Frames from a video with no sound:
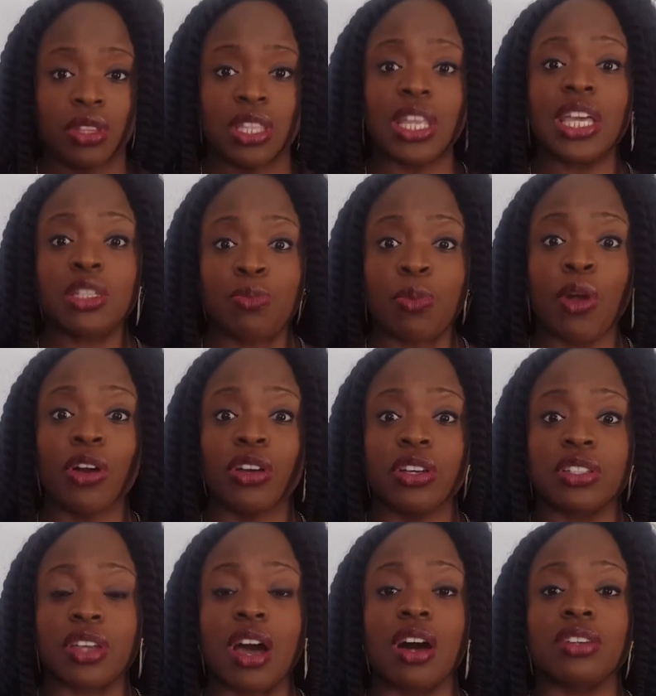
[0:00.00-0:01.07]
These
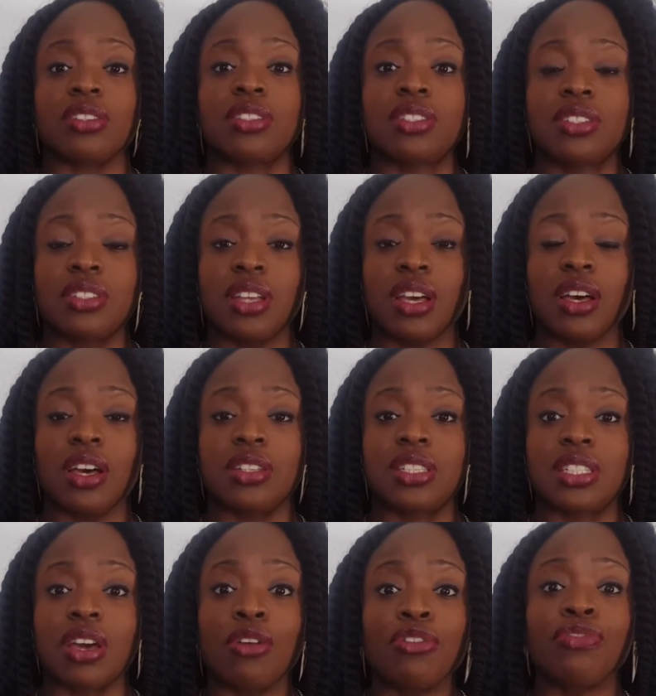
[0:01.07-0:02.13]
bloggers are
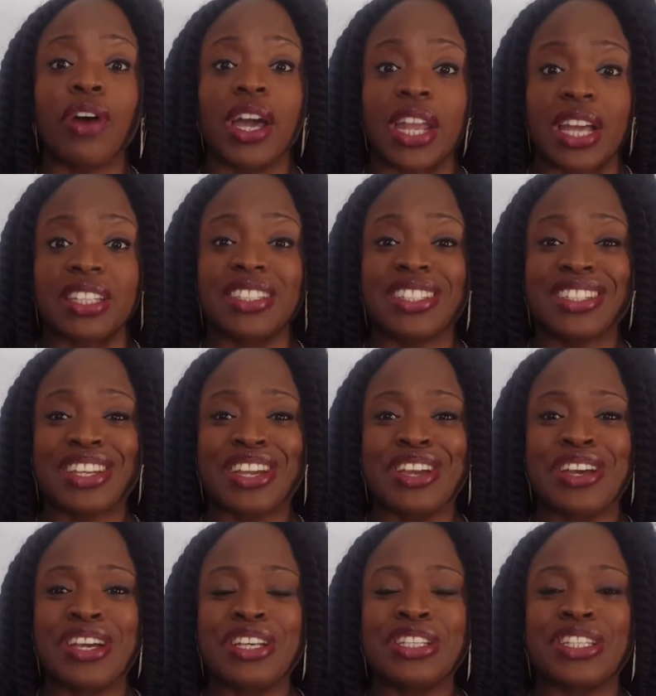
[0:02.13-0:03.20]
self-financed,
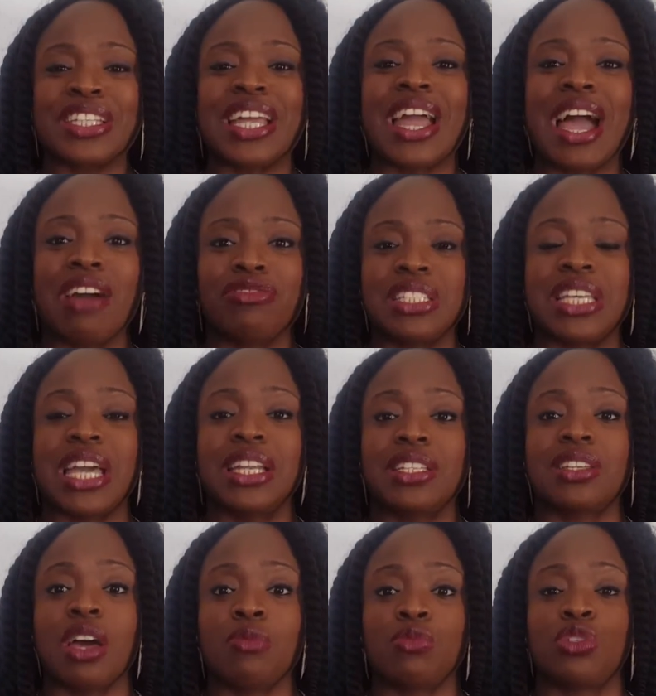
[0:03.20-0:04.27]
so they have to take
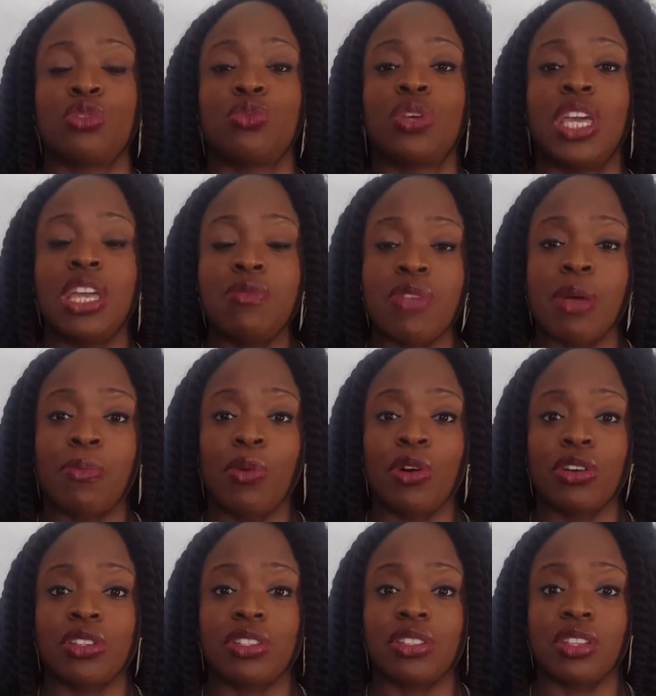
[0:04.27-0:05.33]
the time to keep their
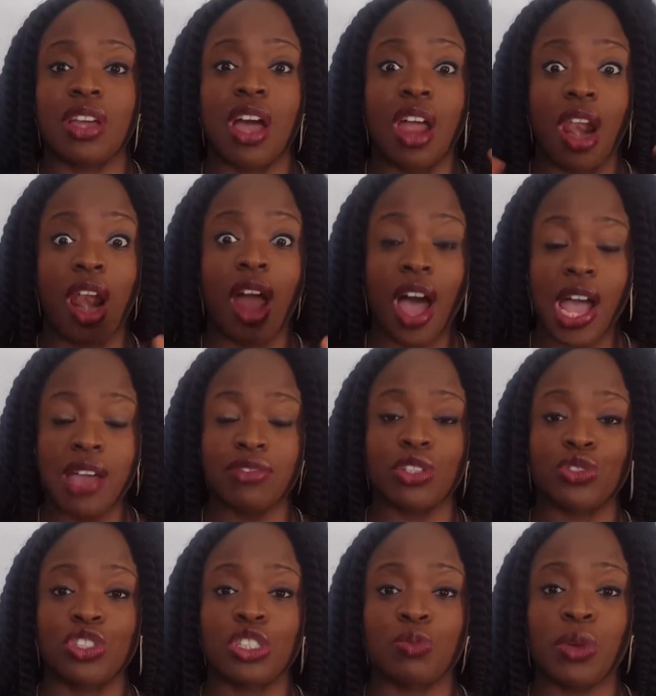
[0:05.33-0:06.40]
blogs alive,
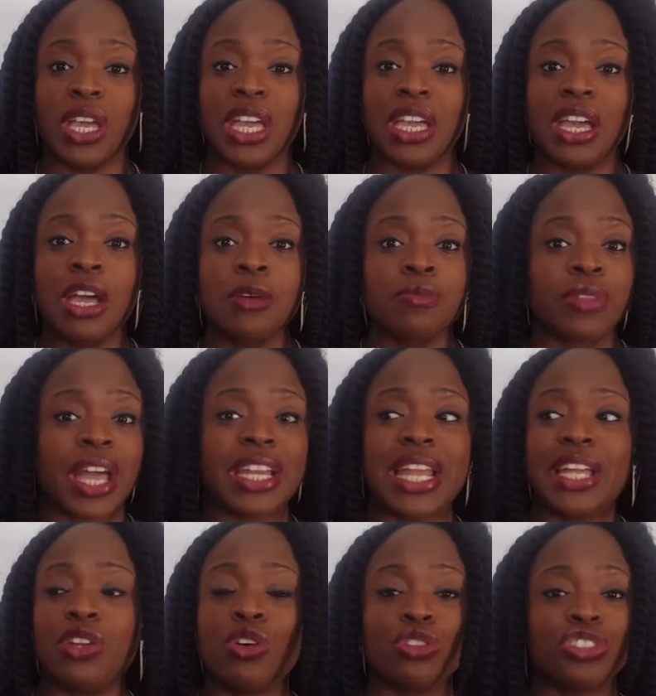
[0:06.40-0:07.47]
so to speak, and
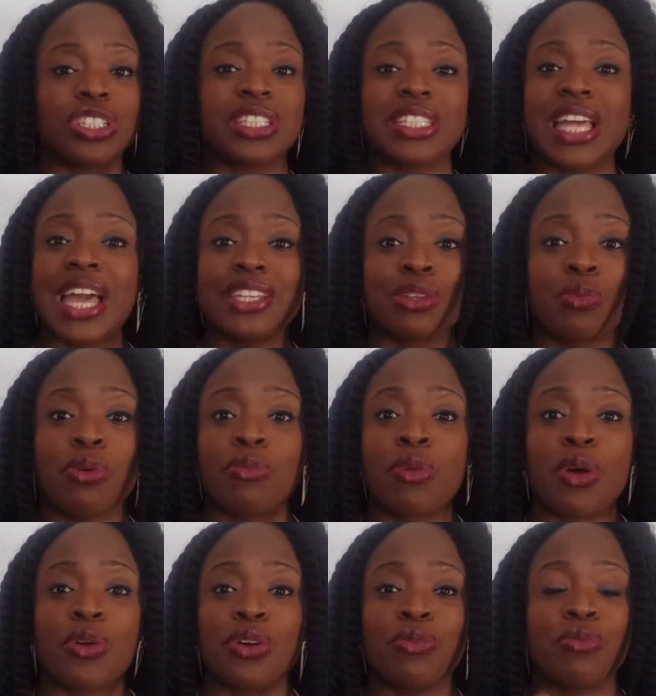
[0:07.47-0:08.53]
they're not just there to
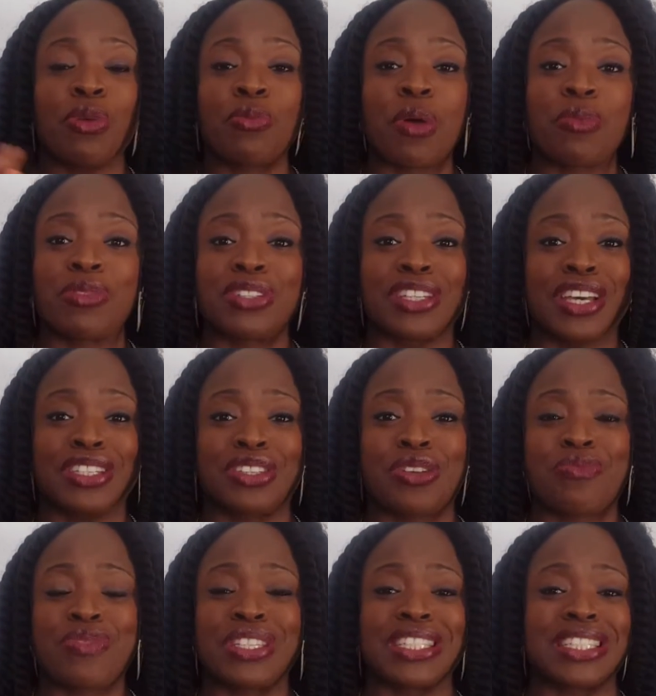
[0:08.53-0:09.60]
promote and publicize
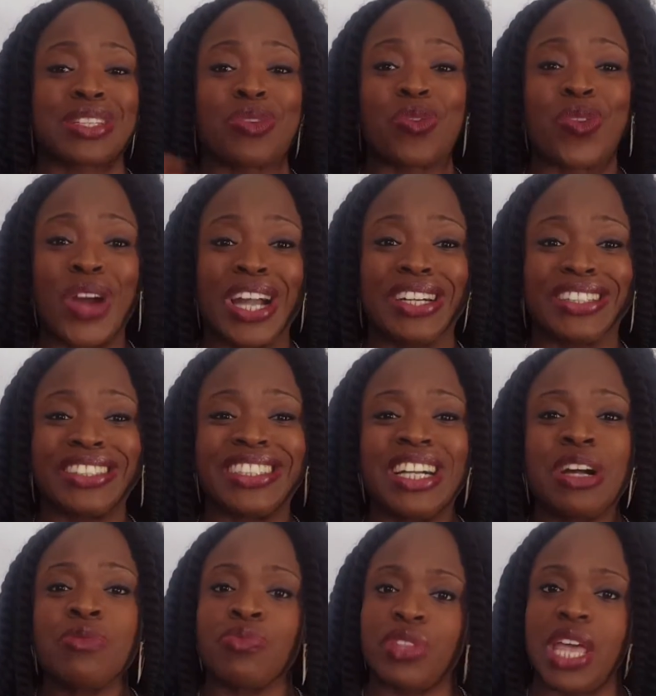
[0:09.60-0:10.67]
your business at will.
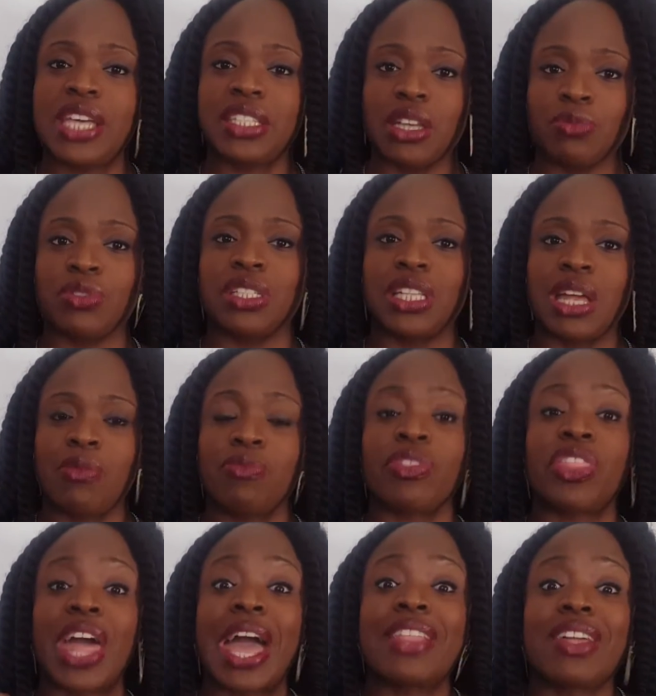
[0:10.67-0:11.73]
It's up to them.
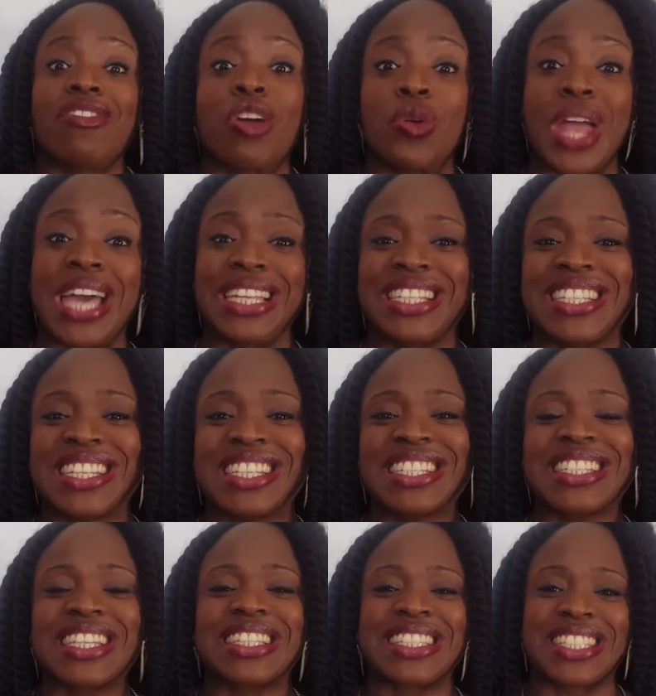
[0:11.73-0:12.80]
They're their own
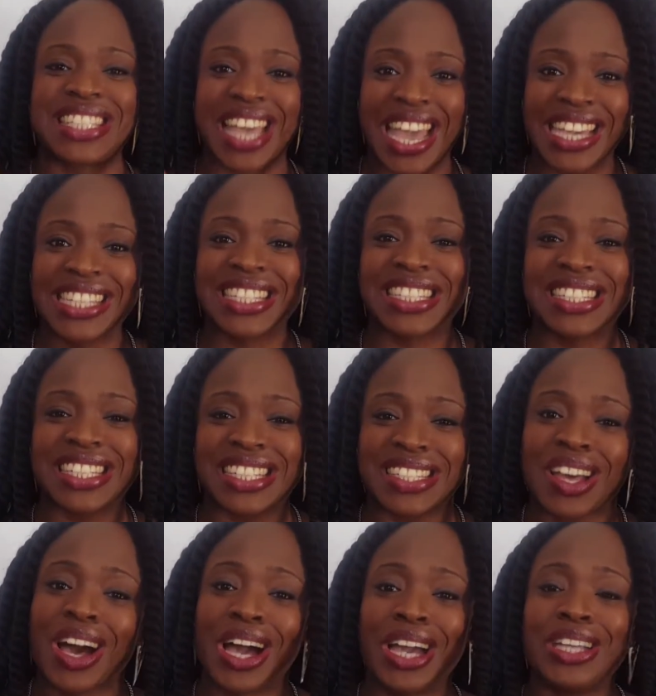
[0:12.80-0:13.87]
editors. They just
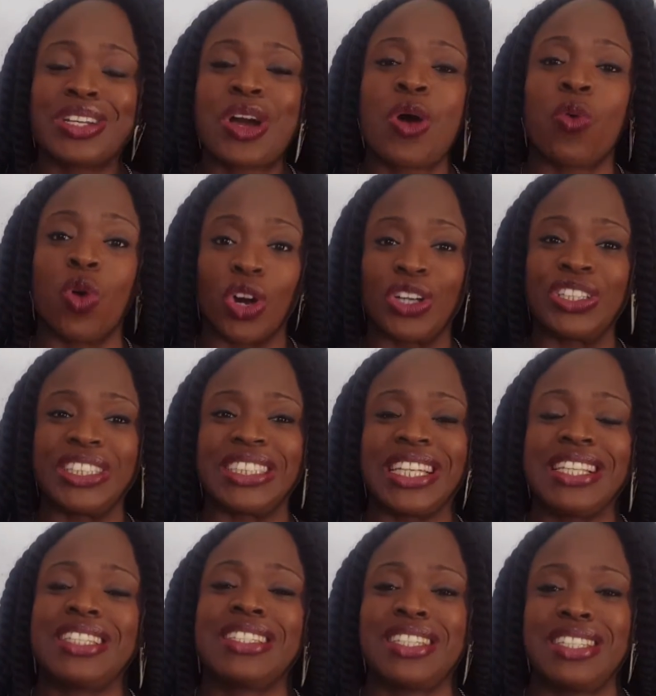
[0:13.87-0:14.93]
decide what
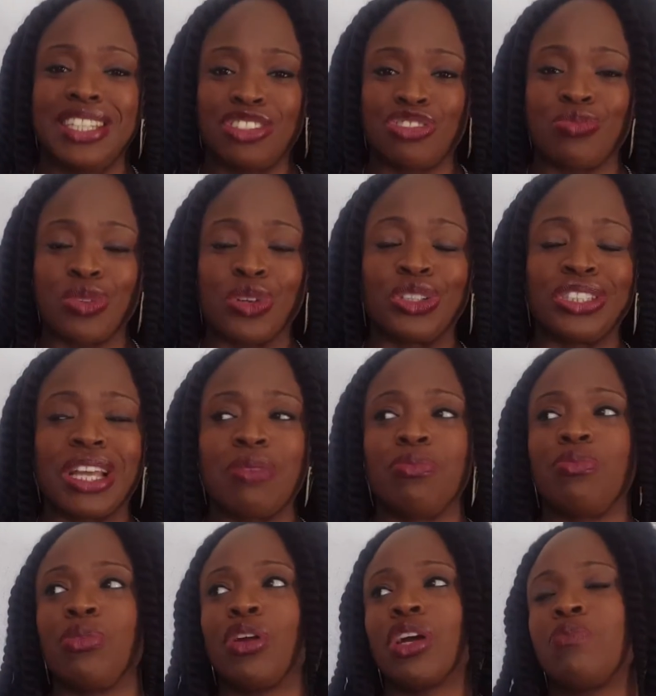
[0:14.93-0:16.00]
content to distribute on their
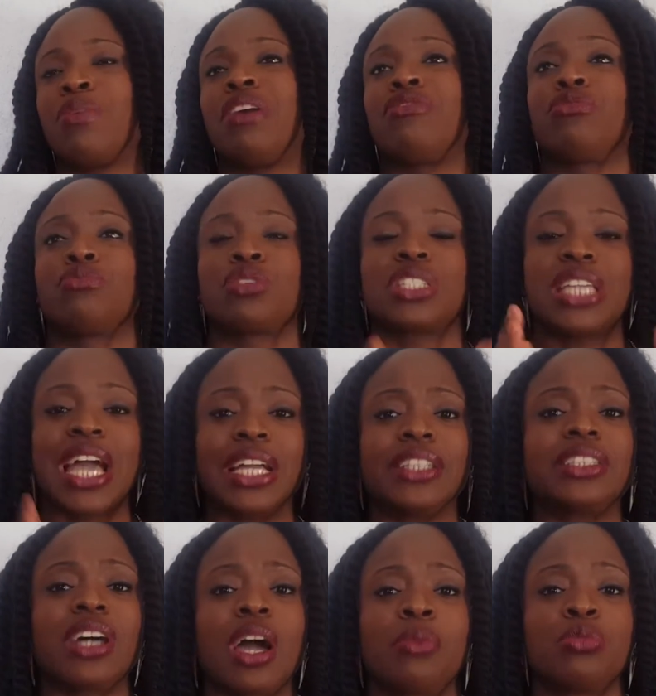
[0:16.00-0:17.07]
blogging platform. So take the
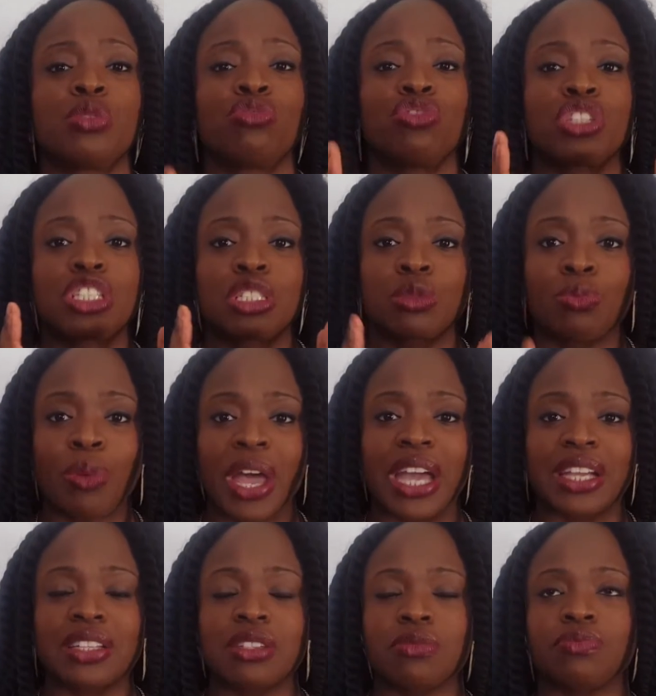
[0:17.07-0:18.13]
time to
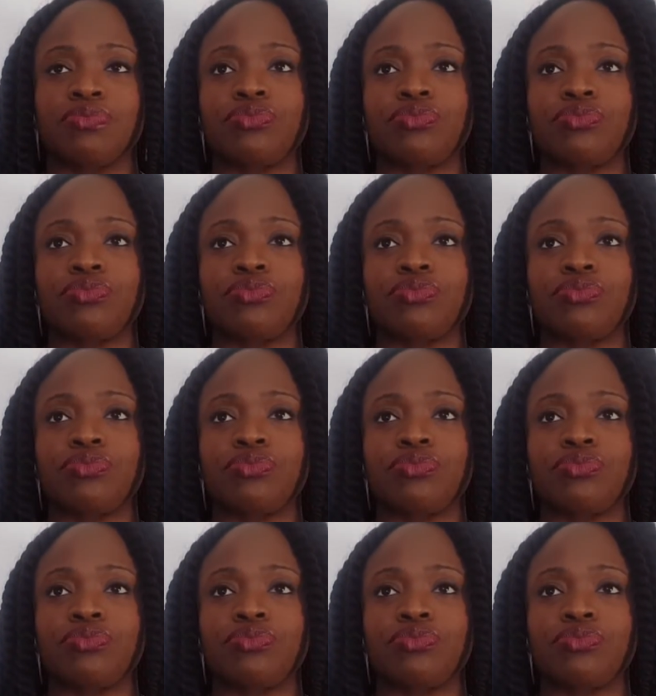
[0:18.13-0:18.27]
respect.